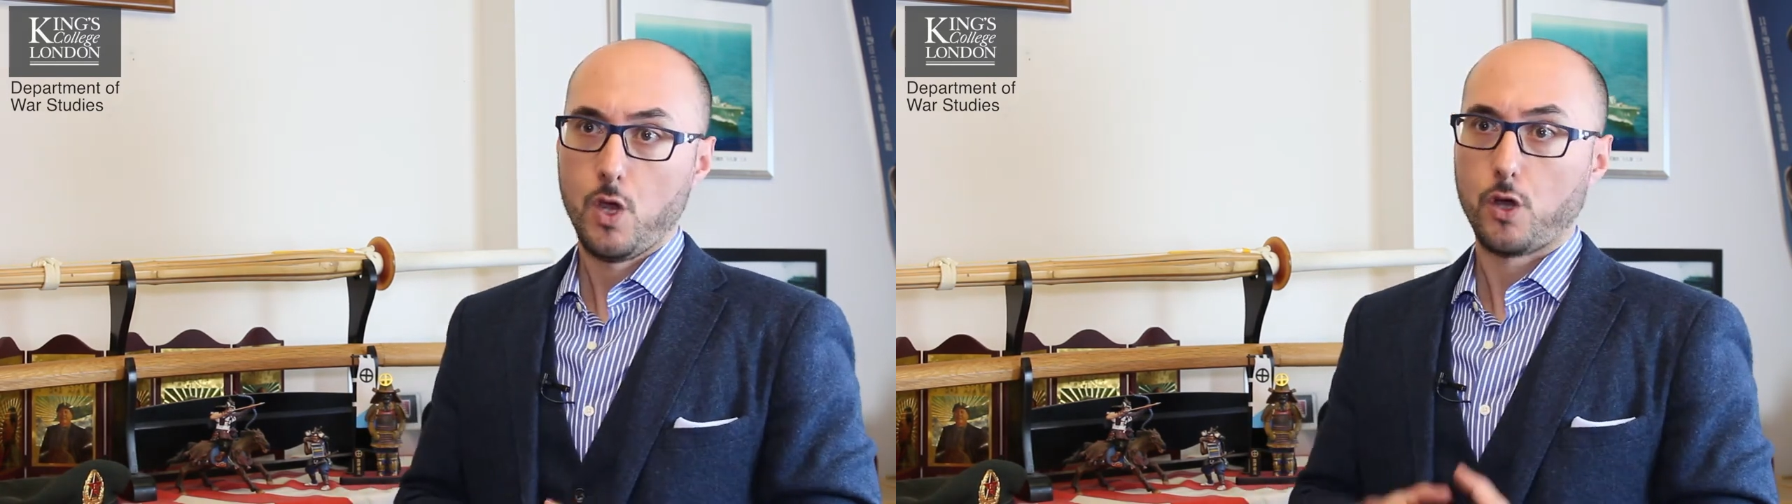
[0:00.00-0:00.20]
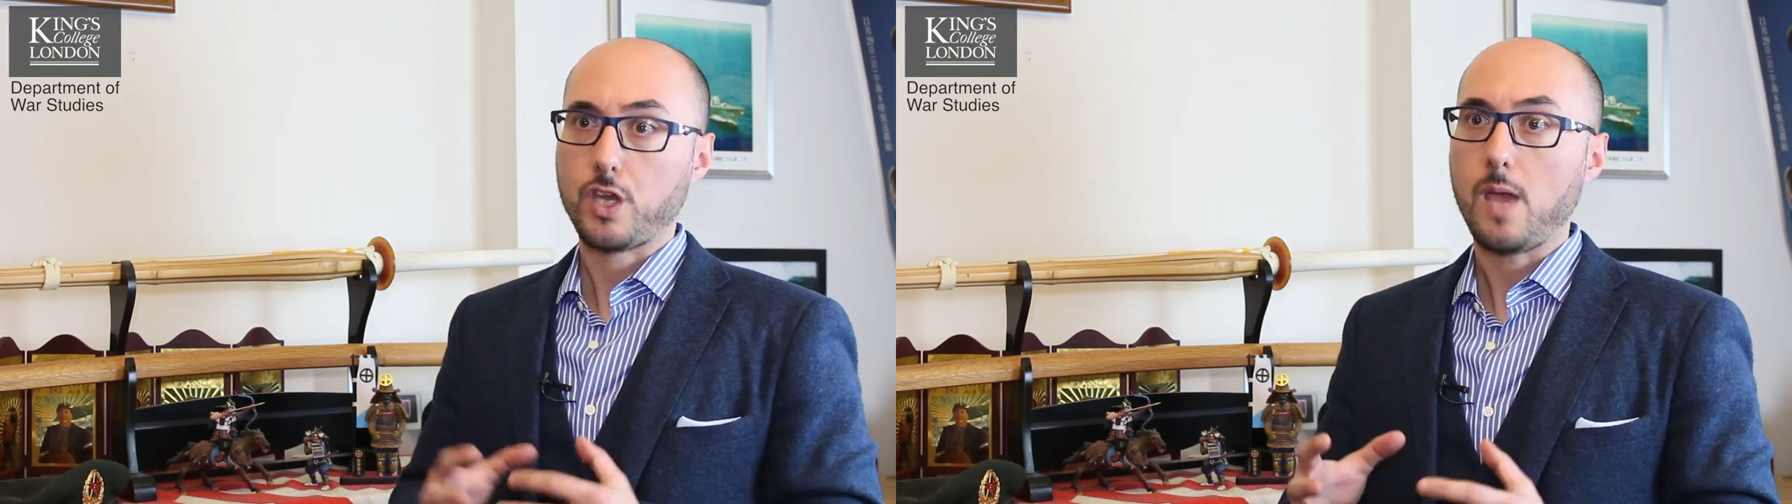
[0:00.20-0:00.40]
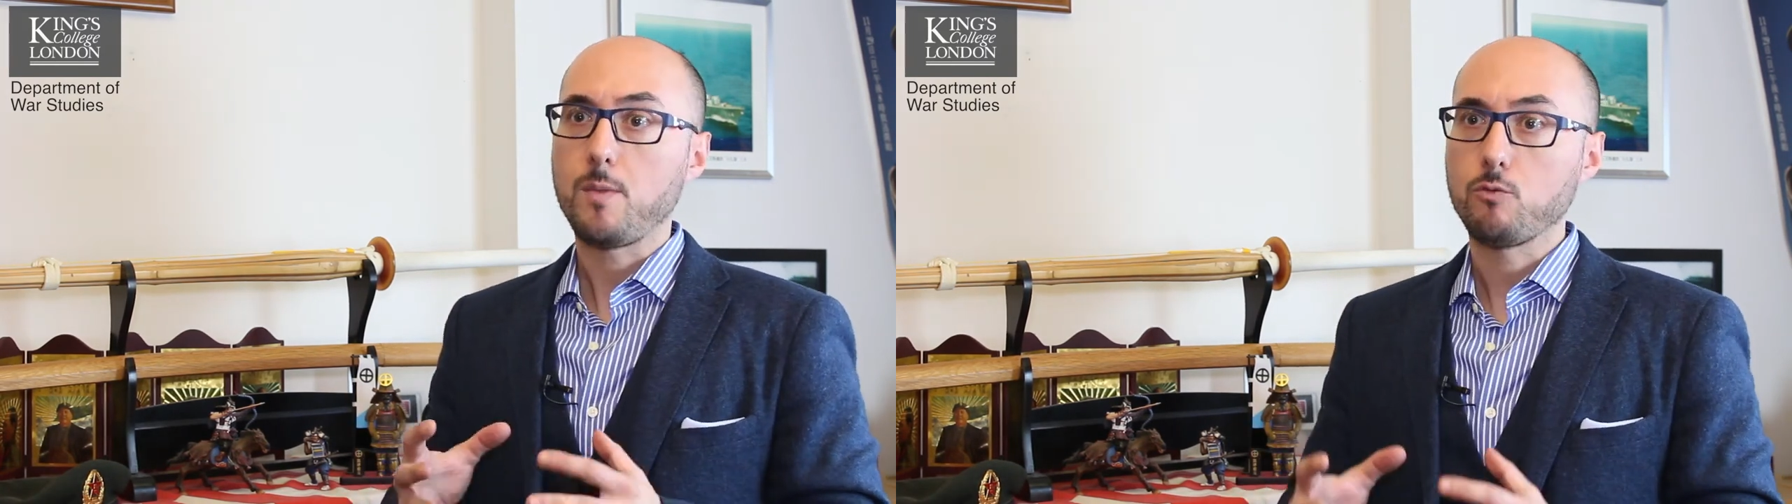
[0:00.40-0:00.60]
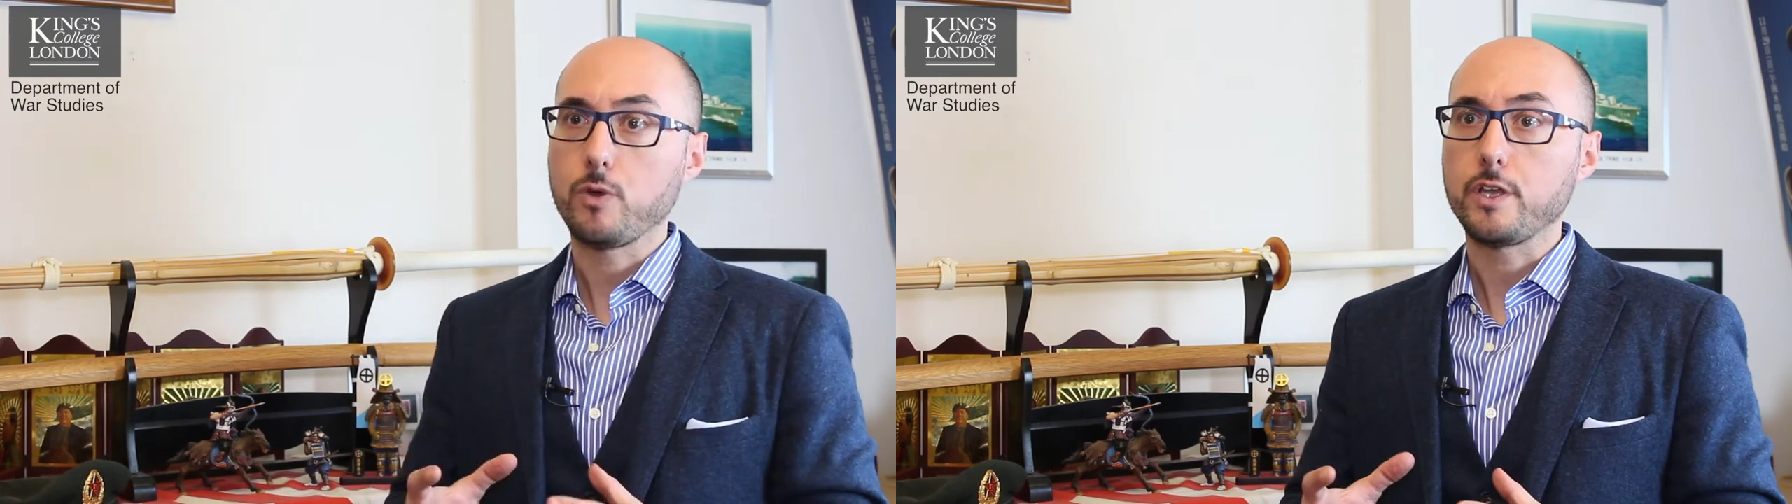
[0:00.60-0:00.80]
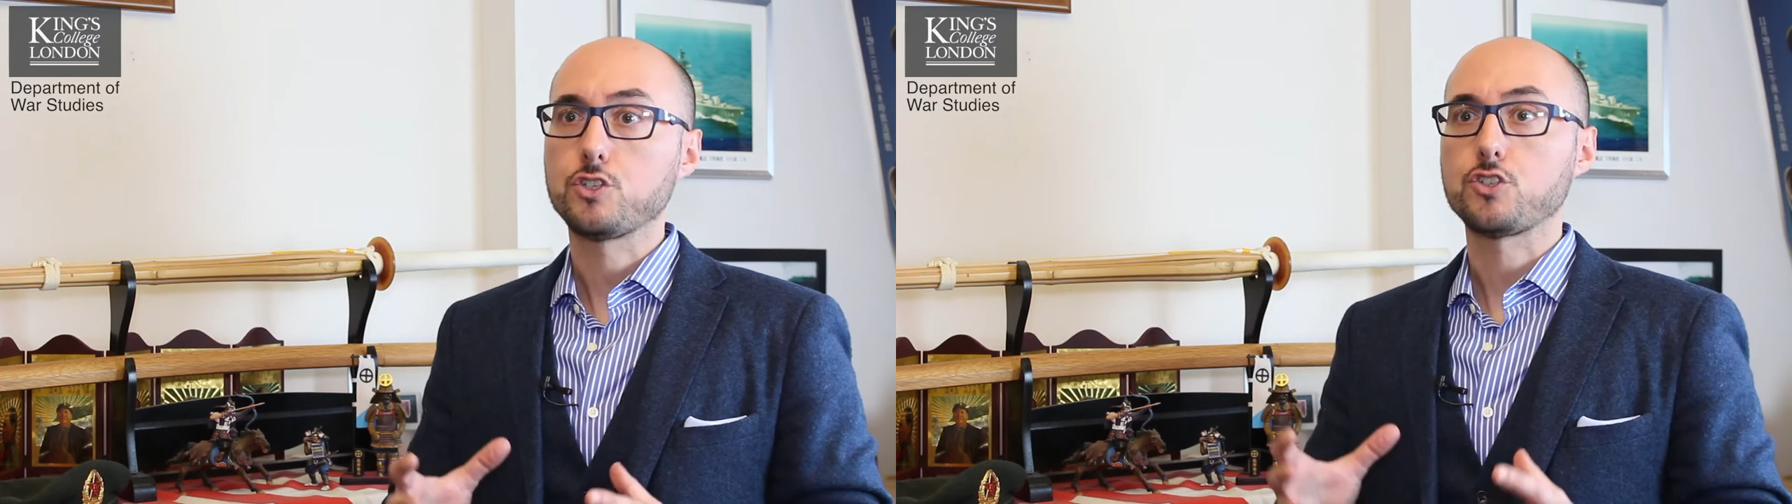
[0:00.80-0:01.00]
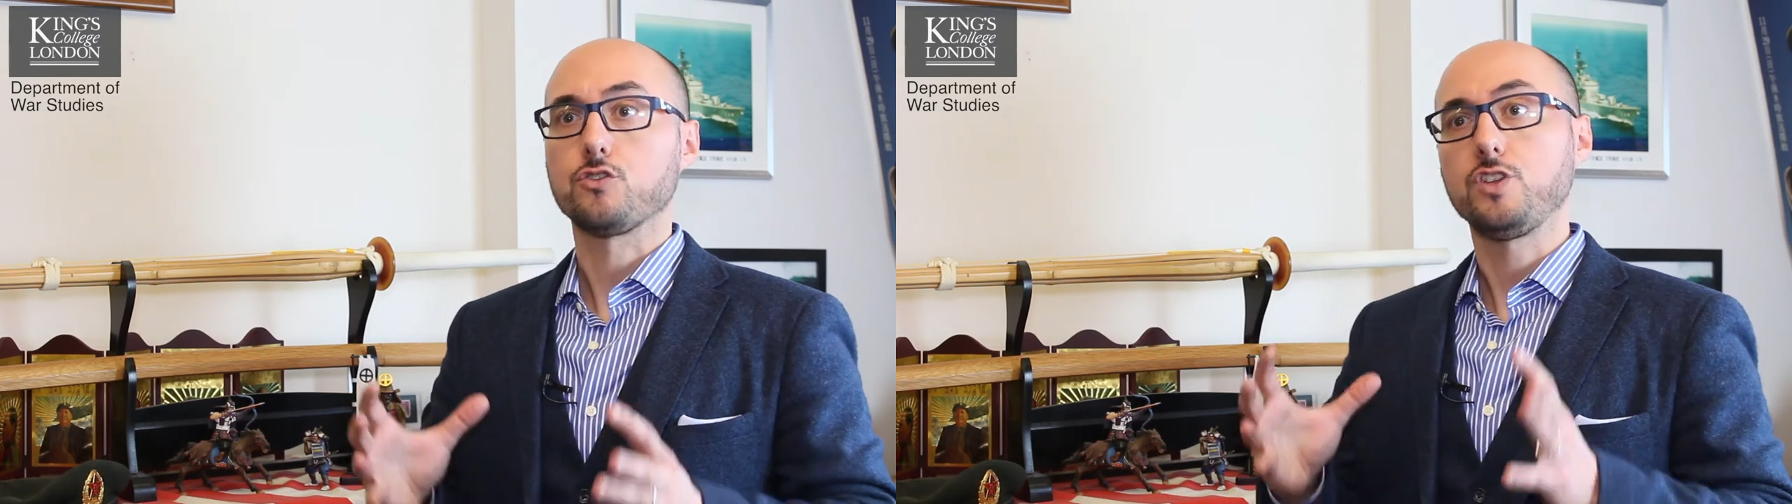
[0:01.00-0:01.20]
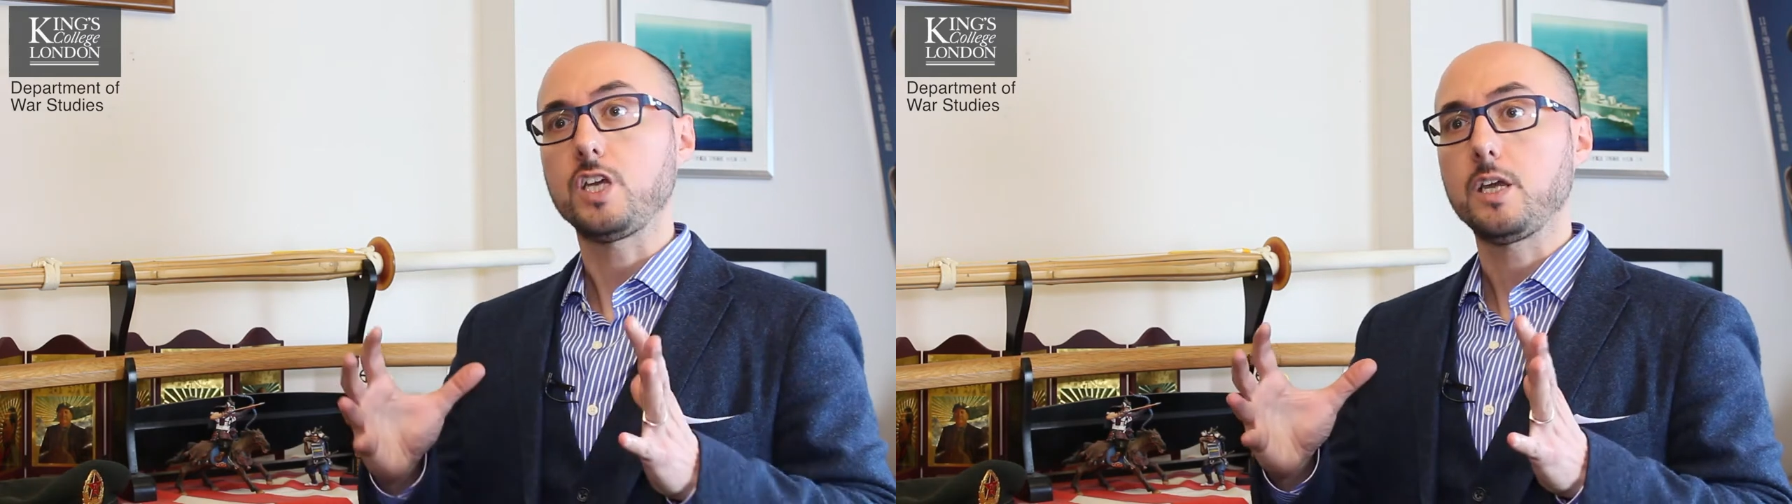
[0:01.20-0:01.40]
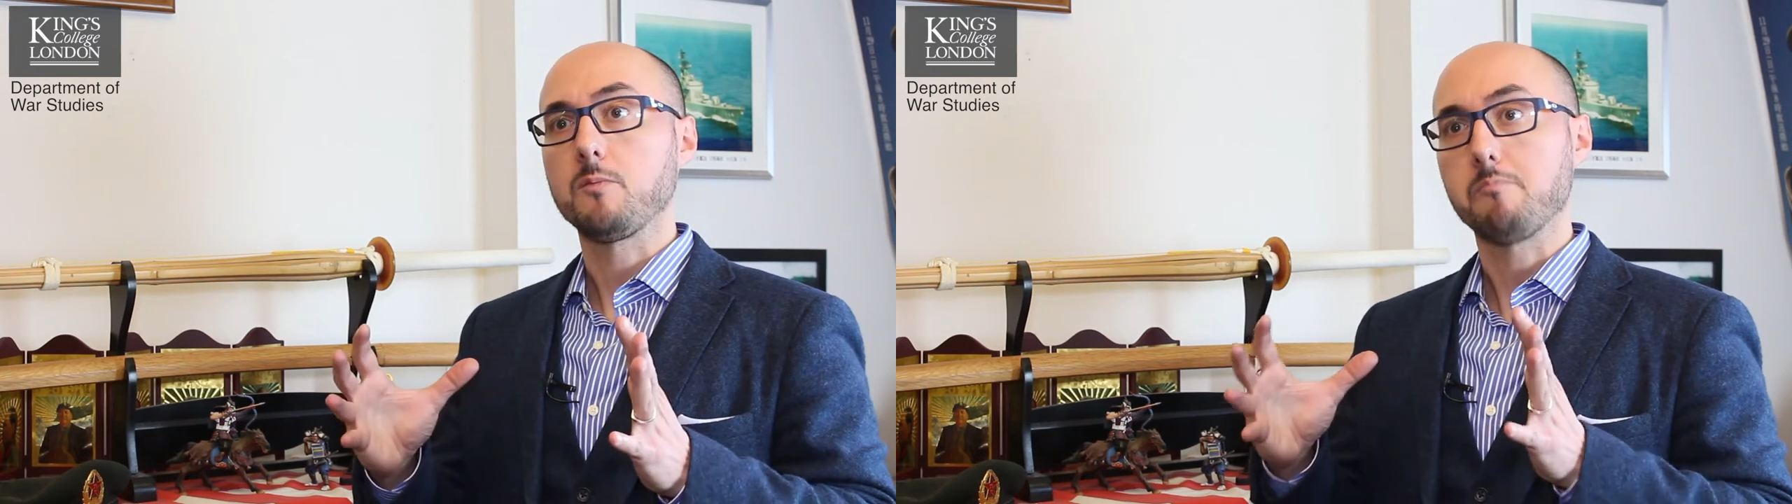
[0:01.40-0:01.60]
A game in which the